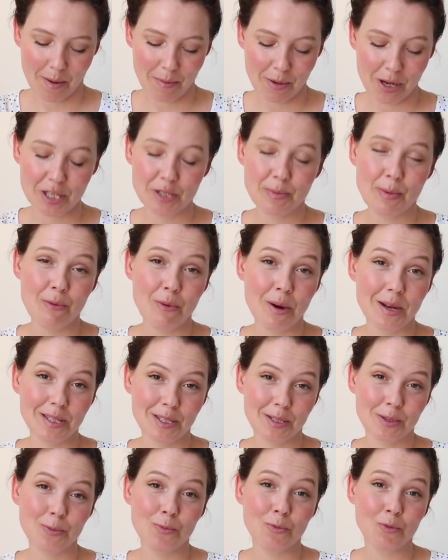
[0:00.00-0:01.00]
going to be
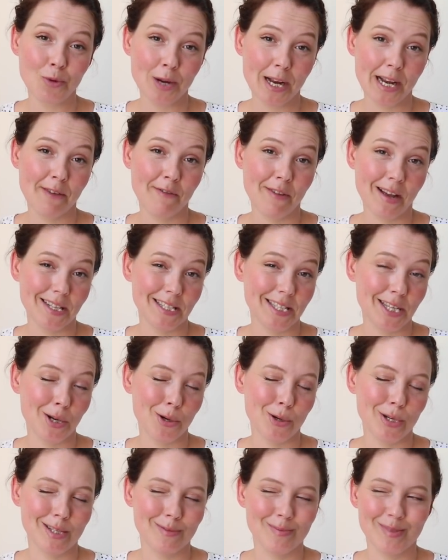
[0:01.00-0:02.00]
writing some really fancy
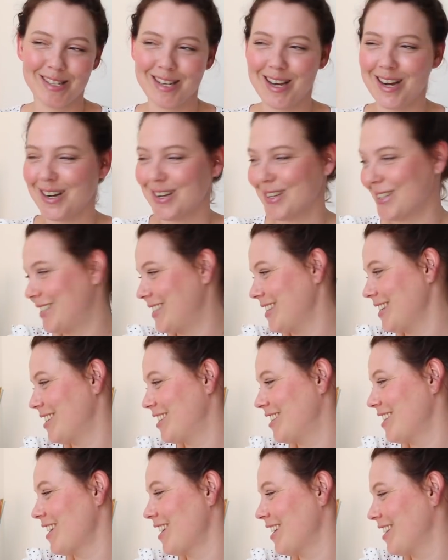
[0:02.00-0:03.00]
Christmas cards
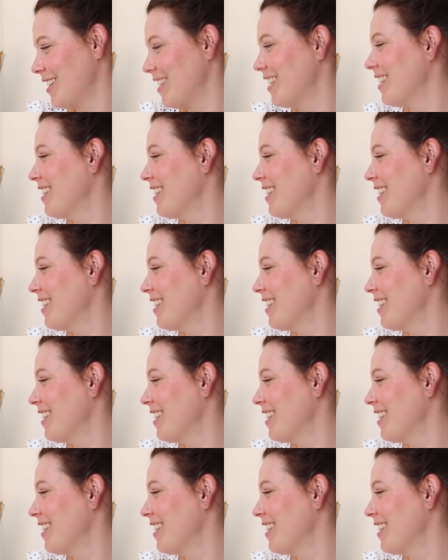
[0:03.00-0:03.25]
this year.